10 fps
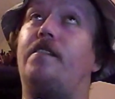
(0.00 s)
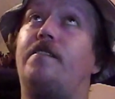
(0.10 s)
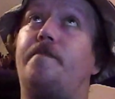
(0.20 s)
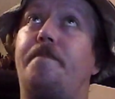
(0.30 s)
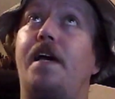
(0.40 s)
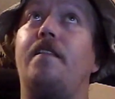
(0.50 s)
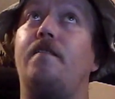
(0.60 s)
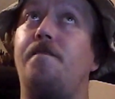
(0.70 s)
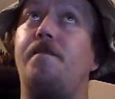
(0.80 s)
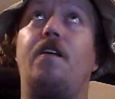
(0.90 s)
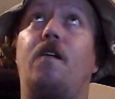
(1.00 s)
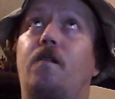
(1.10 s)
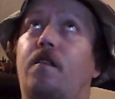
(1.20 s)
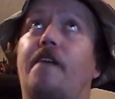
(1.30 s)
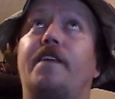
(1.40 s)
been,
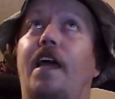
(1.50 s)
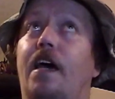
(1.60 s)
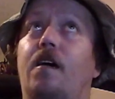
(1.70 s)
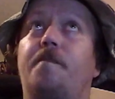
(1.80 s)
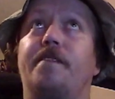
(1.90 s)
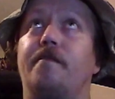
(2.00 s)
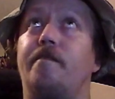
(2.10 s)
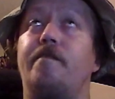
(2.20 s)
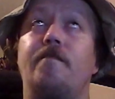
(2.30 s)
leveling up and